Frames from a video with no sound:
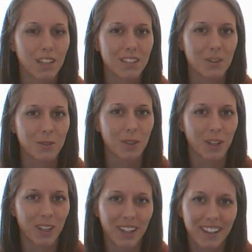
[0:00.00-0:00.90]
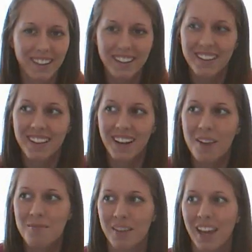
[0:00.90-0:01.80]
told her that
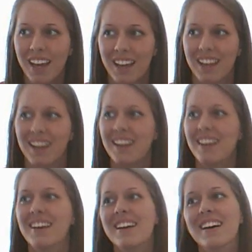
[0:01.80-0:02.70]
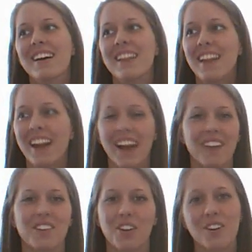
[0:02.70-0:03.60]
I'm gay and that I
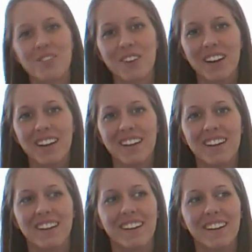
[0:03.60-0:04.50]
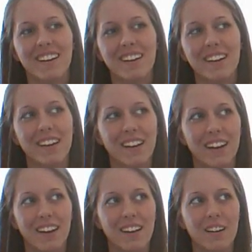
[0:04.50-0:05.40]
have a girlfriend. And
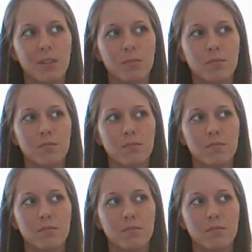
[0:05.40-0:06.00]
um,